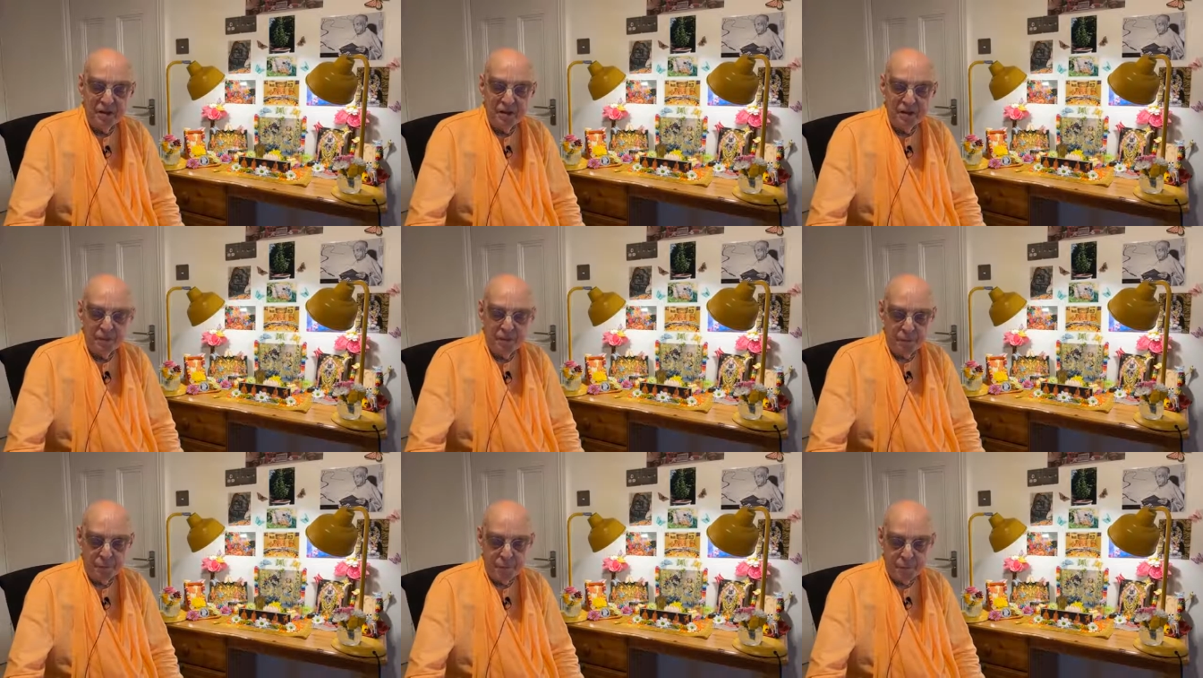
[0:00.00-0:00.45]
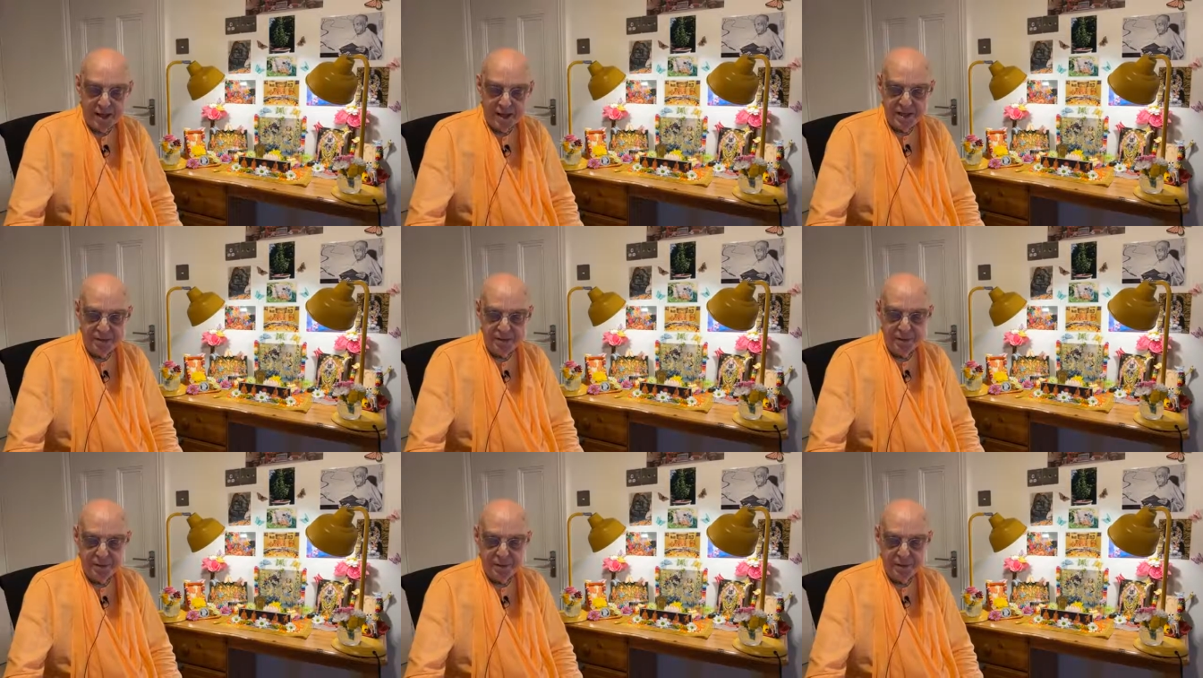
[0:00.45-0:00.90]
If a
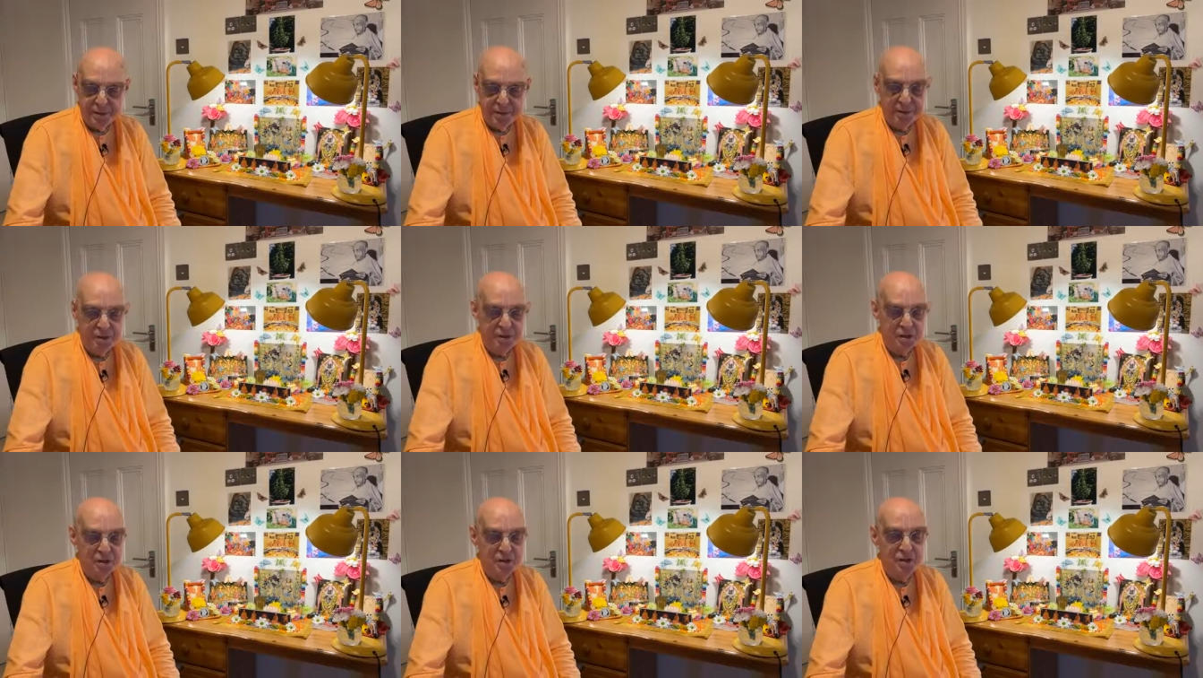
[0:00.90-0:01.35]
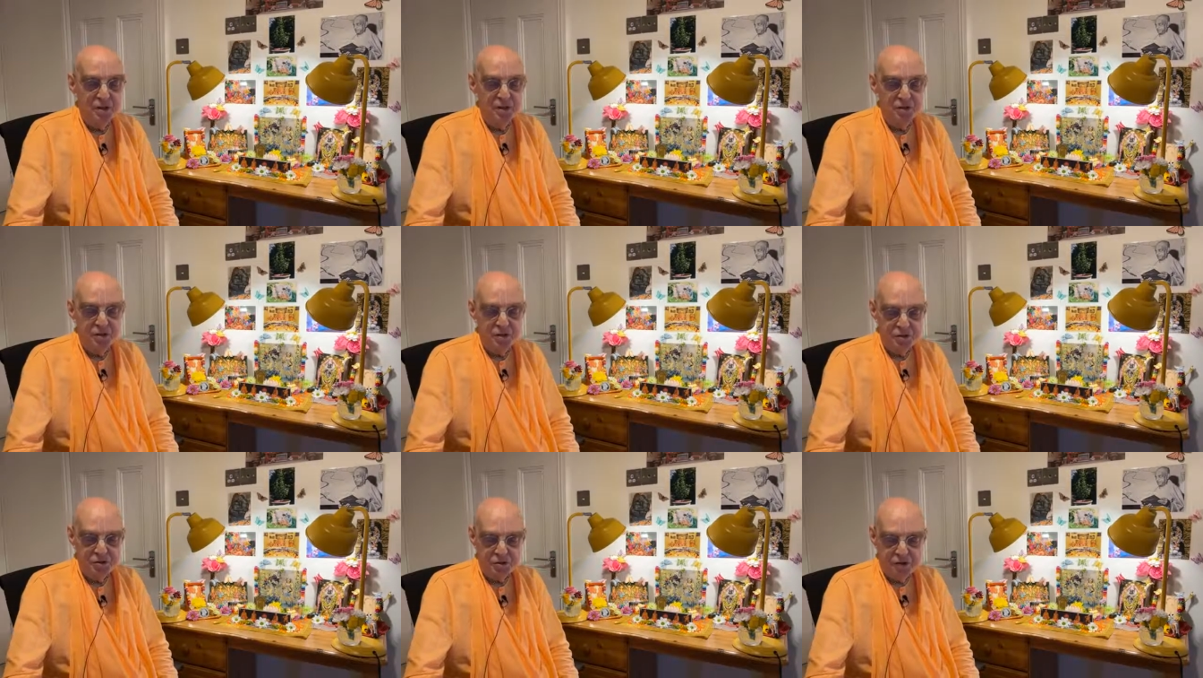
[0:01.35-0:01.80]
race appears
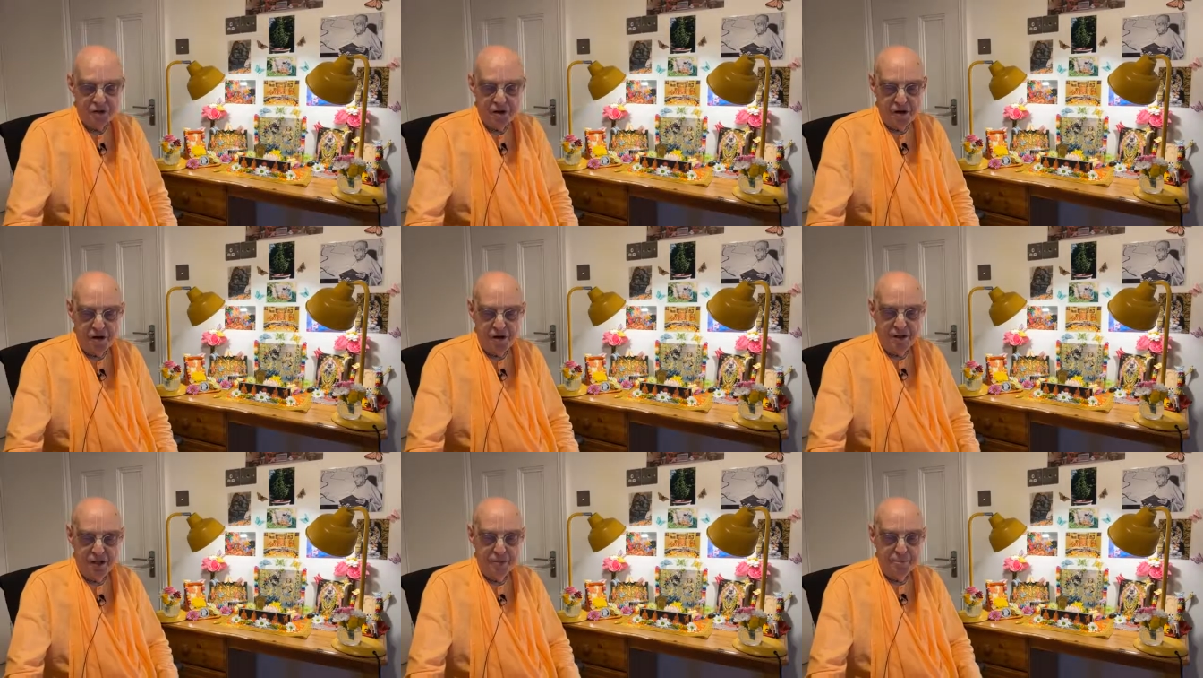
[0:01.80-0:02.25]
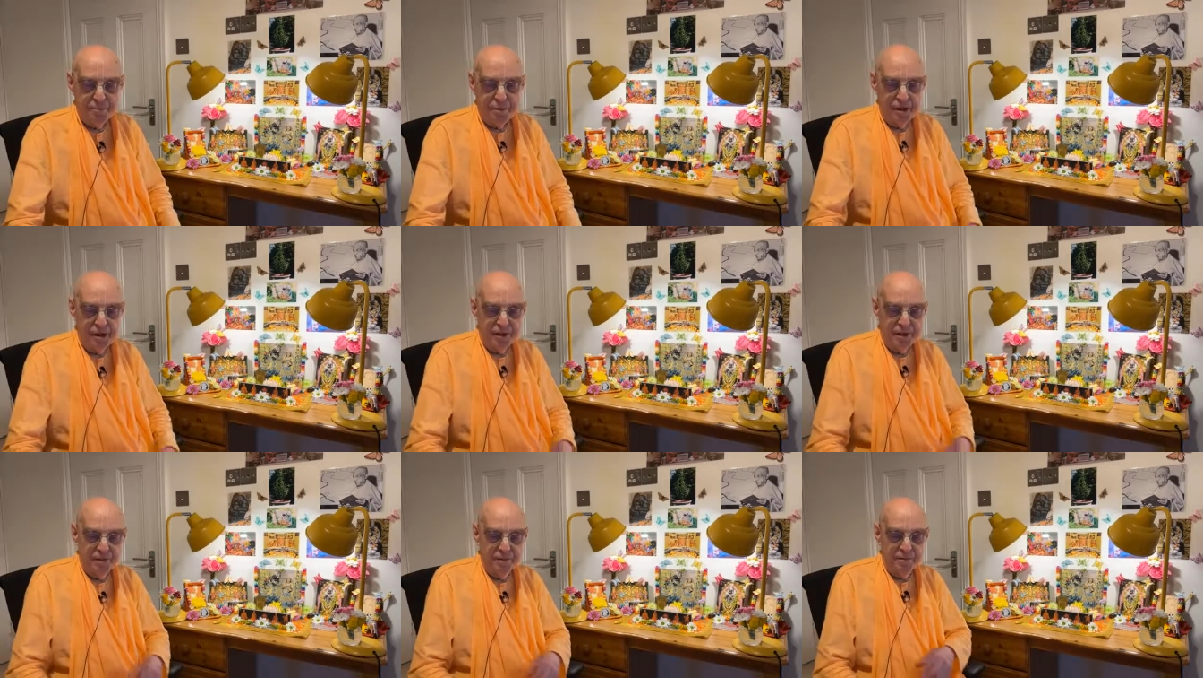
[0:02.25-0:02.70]
strong in
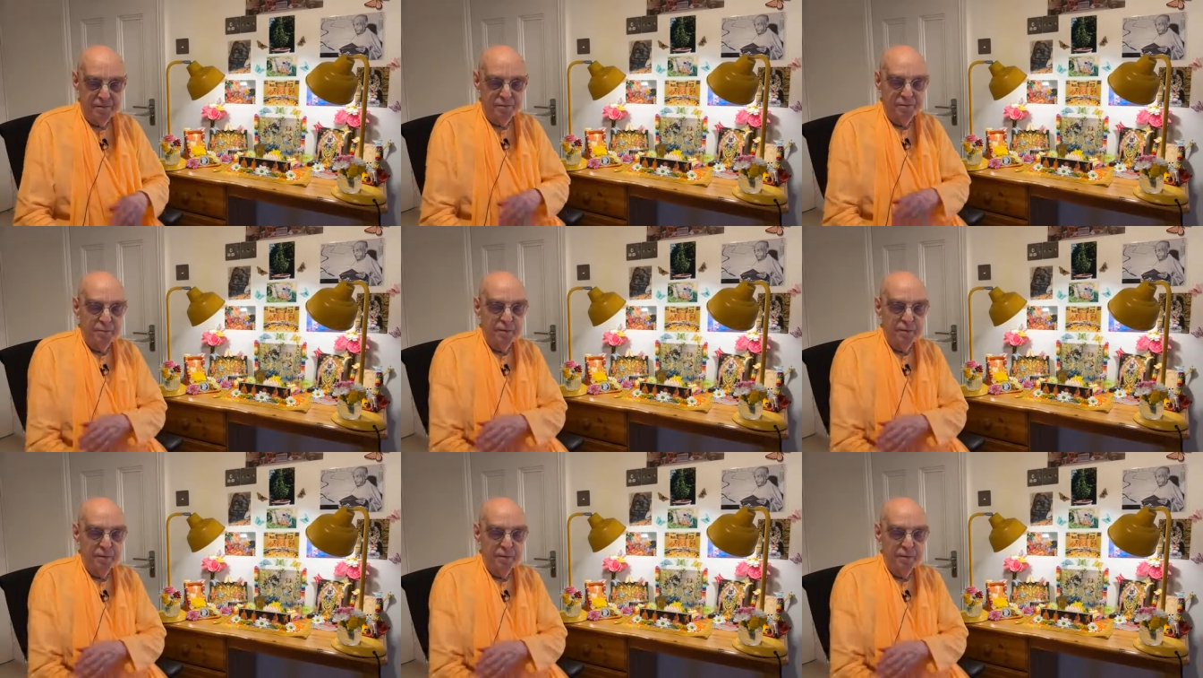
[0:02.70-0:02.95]
body,